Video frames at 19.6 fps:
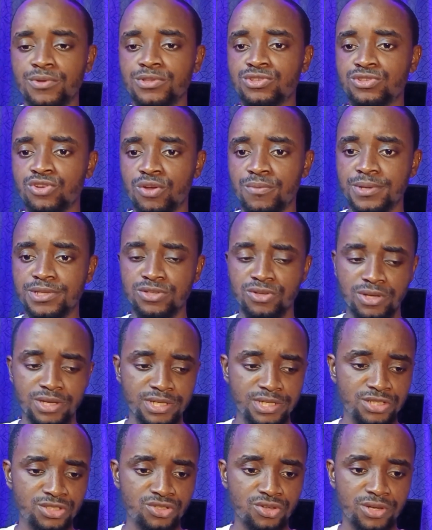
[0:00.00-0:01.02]
Another way to
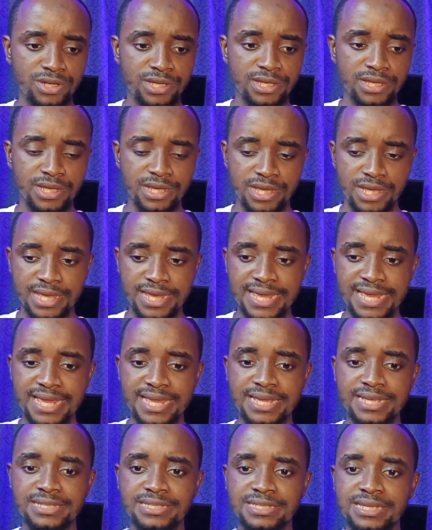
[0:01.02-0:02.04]
document your learning journey
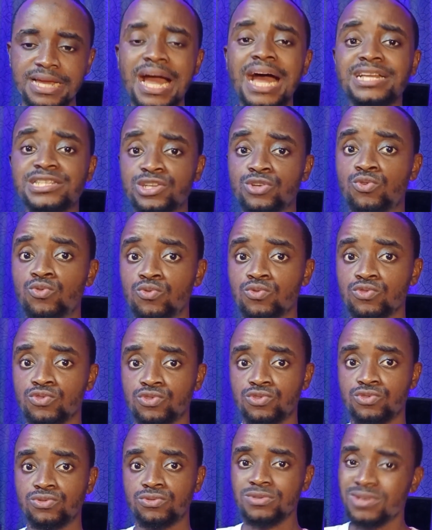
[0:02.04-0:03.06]
is
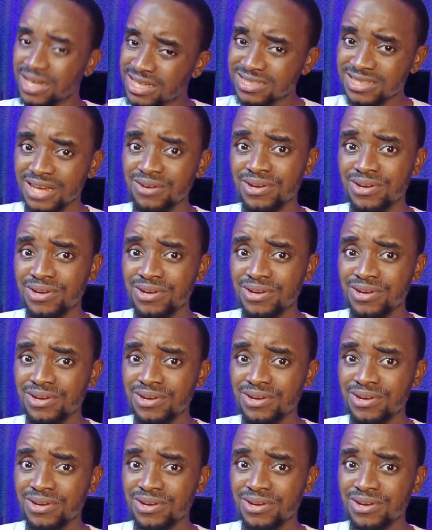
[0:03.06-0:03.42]
articles.